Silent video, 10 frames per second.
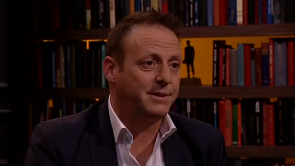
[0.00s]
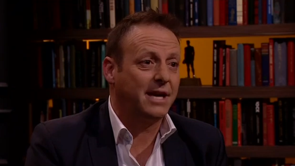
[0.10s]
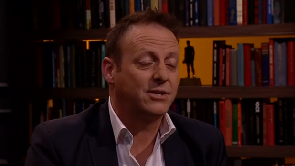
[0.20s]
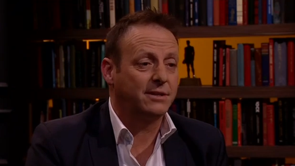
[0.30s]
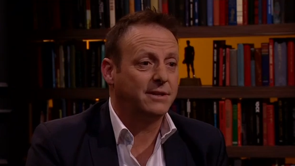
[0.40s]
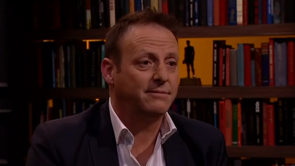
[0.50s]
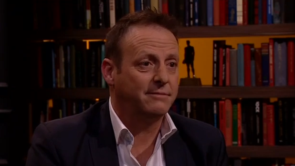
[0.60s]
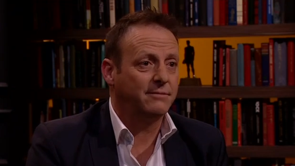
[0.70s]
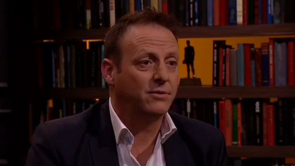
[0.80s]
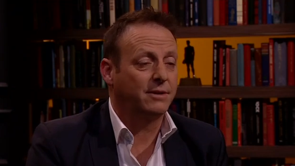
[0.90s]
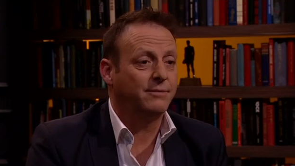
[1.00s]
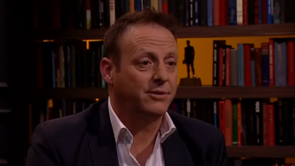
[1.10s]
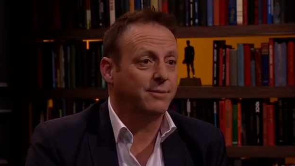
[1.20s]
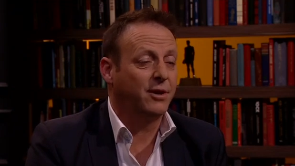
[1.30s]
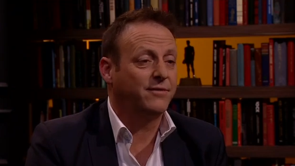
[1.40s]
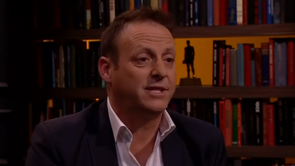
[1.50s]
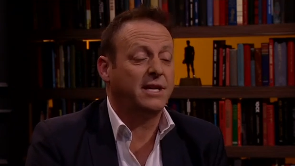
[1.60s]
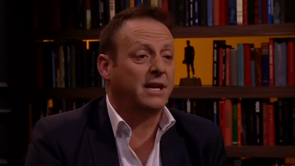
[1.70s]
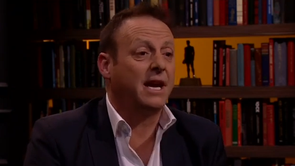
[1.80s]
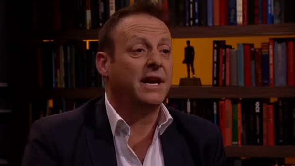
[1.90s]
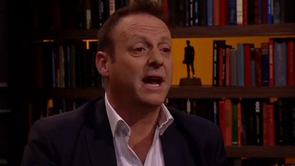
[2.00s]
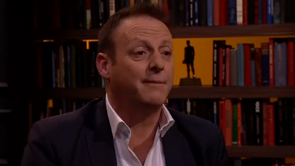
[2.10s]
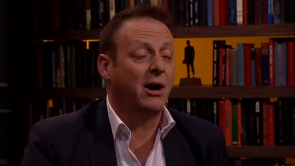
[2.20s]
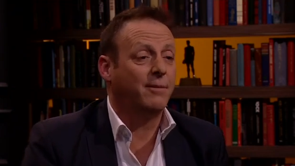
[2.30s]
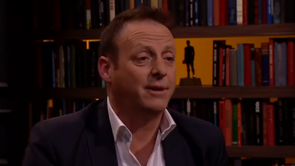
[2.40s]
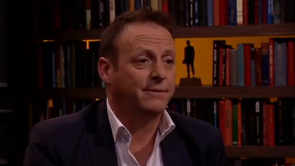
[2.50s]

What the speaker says: potentially looking to move to Sydney and getting out of Melbourne.